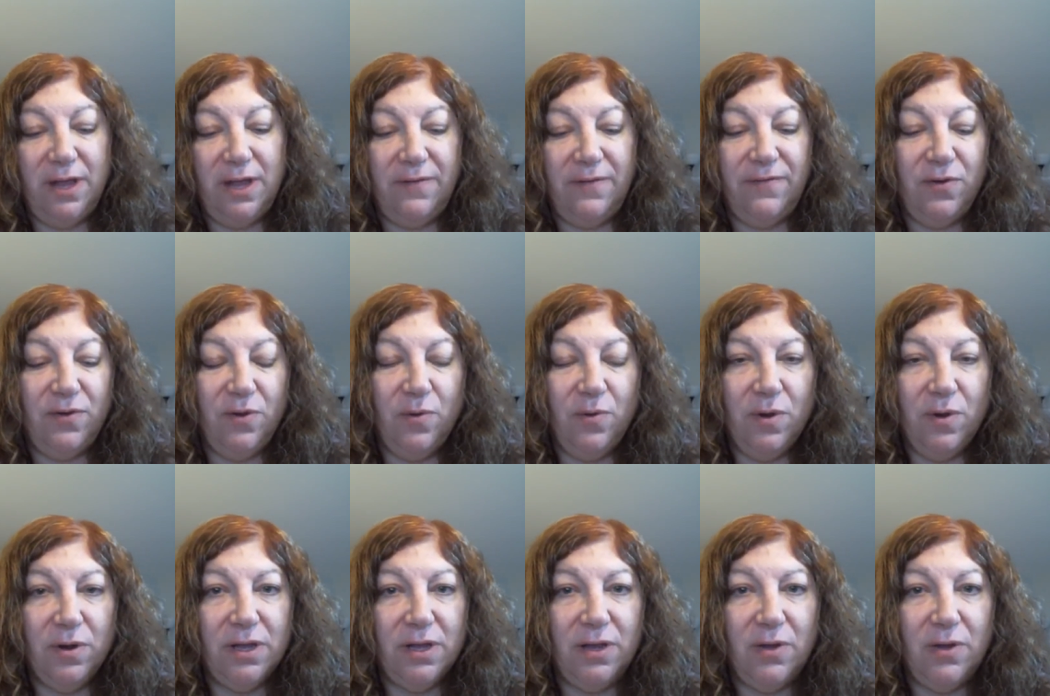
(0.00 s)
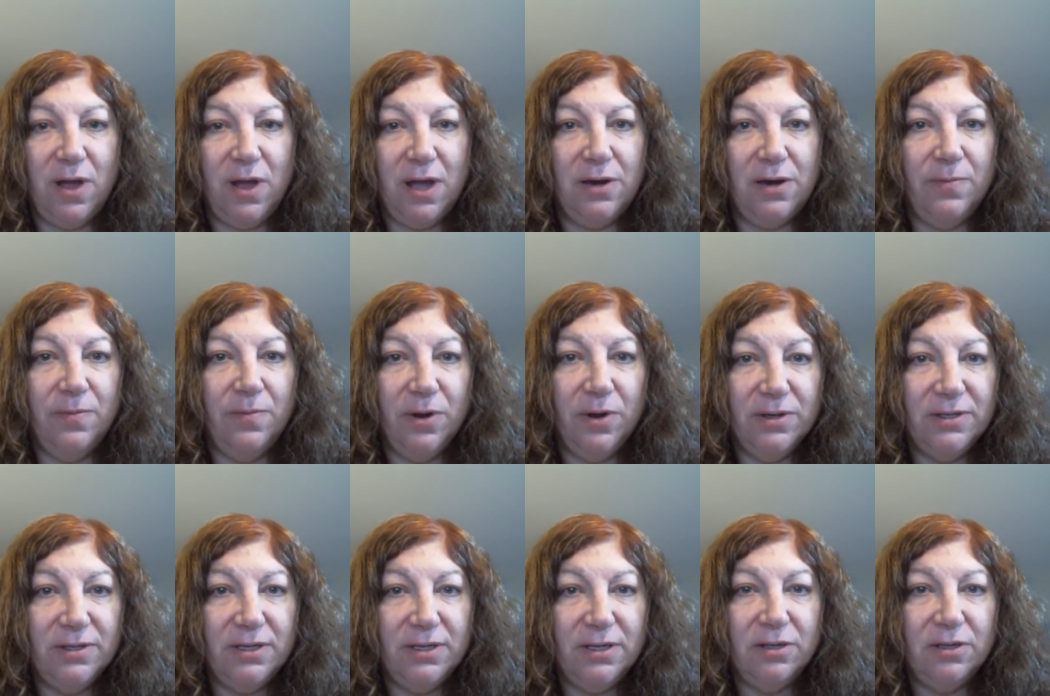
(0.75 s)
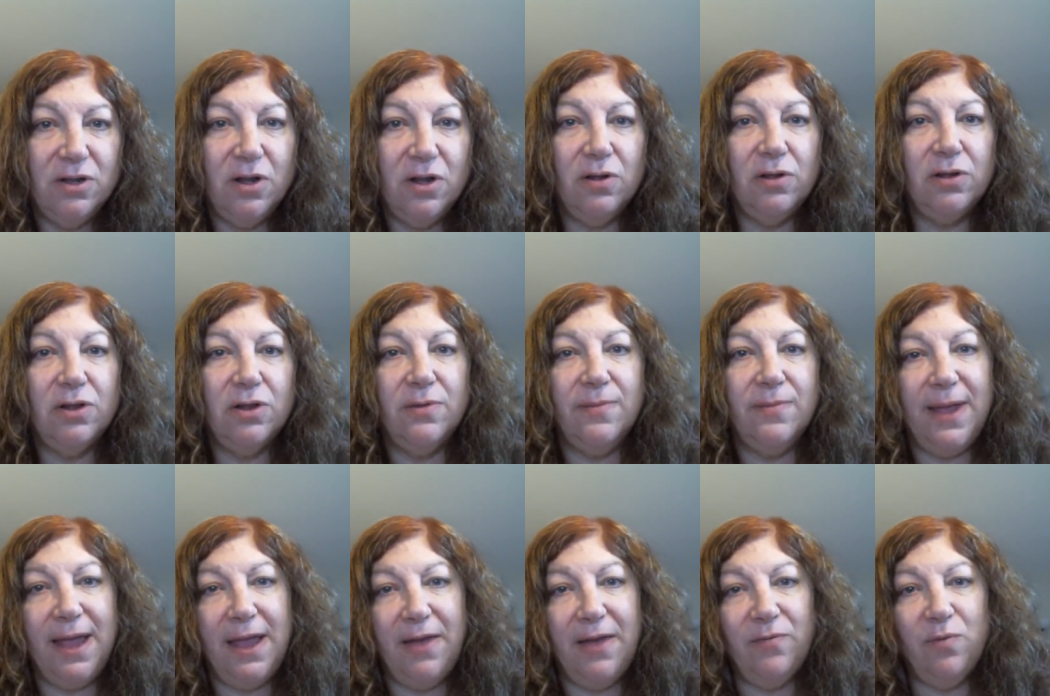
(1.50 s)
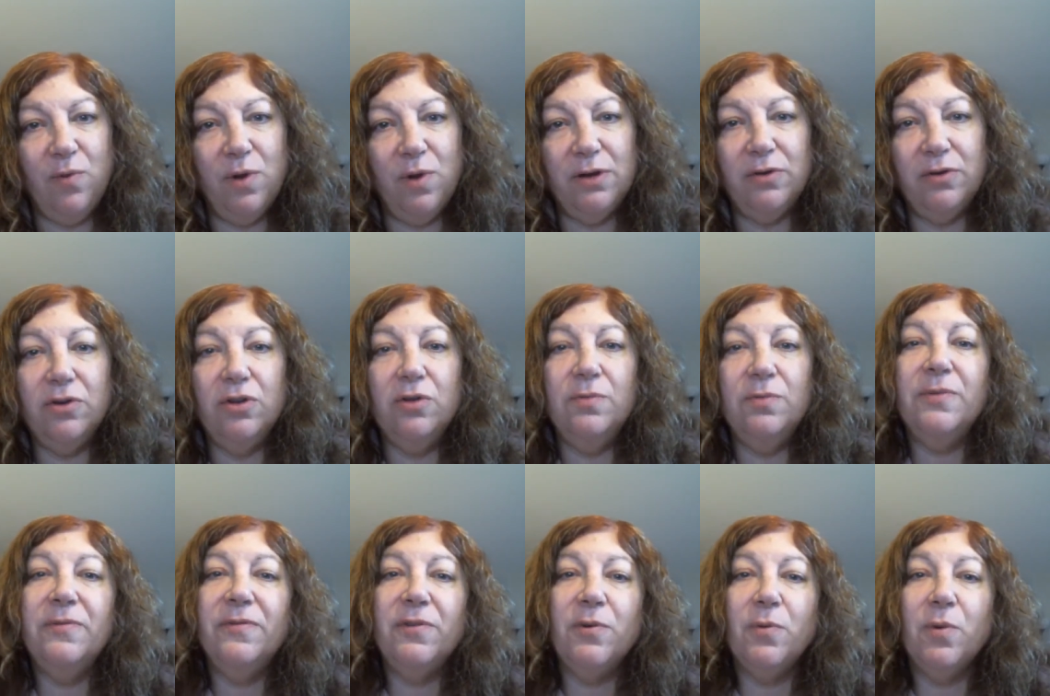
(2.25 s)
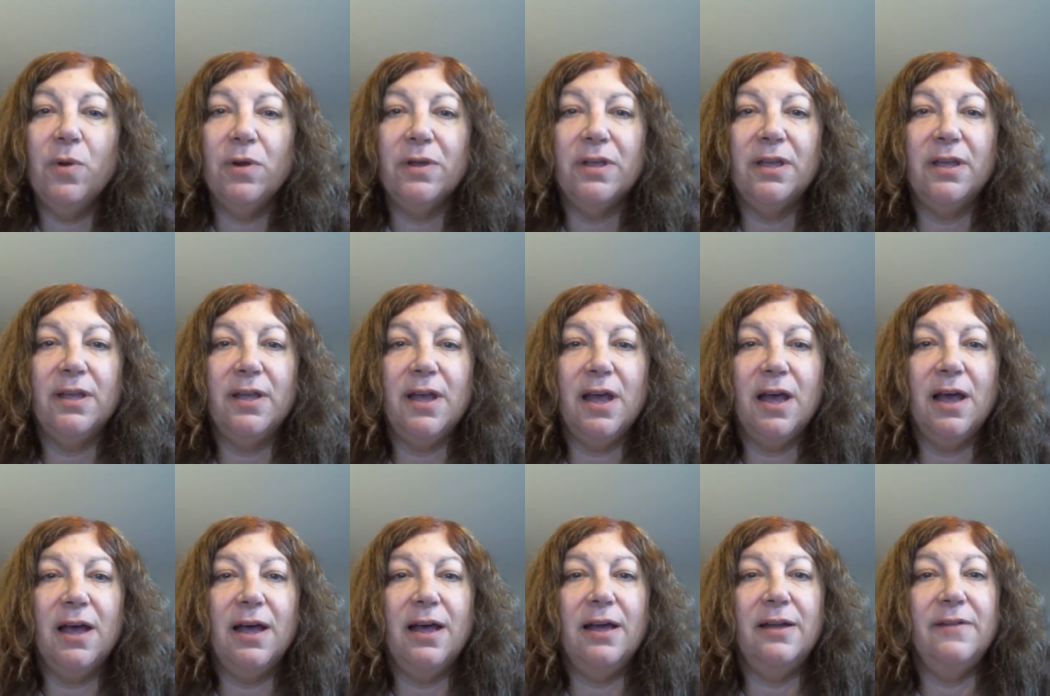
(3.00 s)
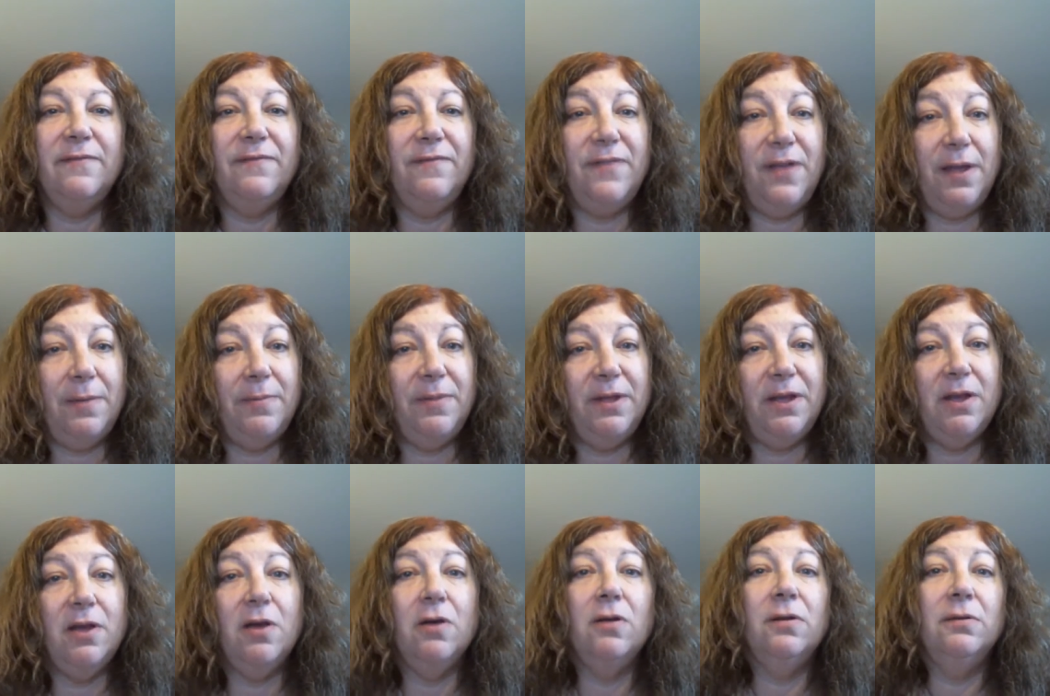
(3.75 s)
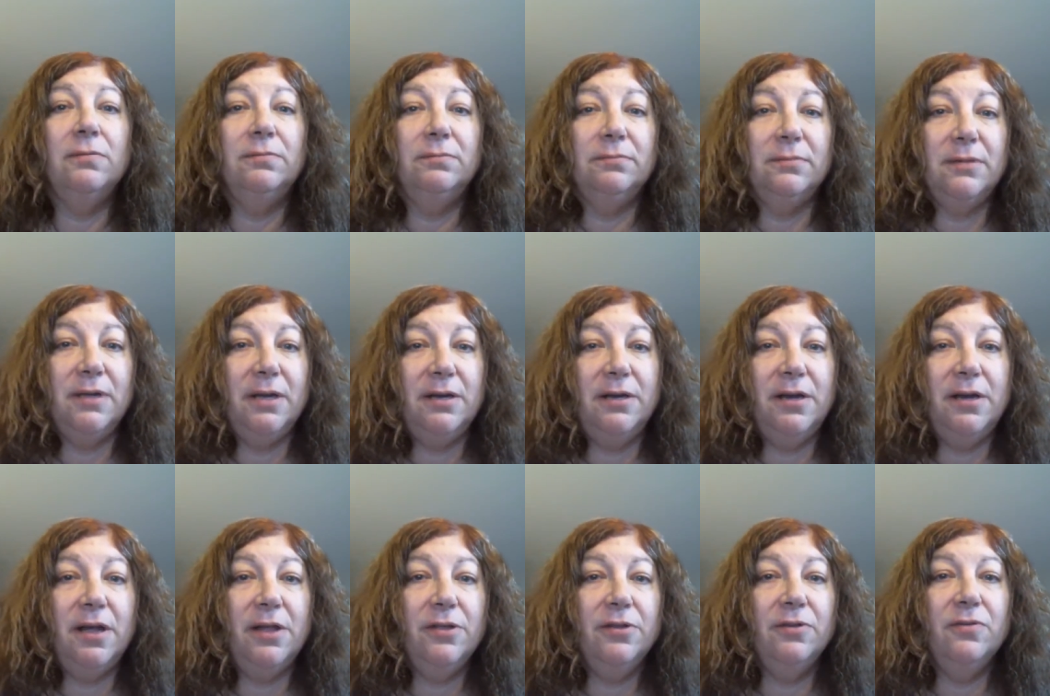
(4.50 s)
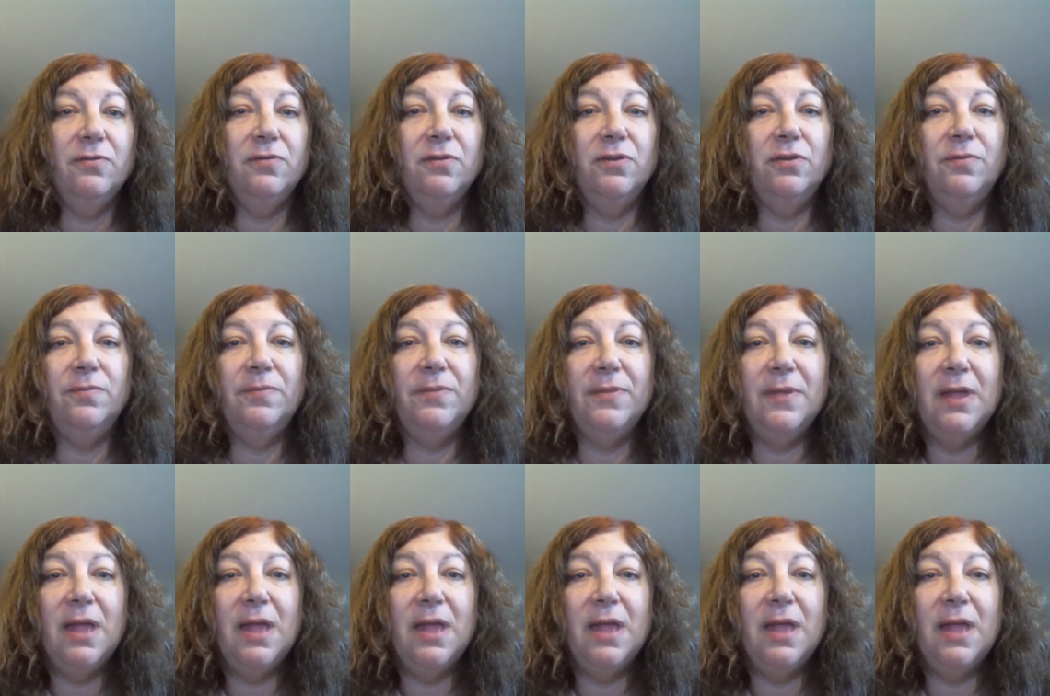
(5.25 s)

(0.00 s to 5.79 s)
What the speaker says: If you're working on a personal goal, you may have one group. If you're working on a family goal, another group.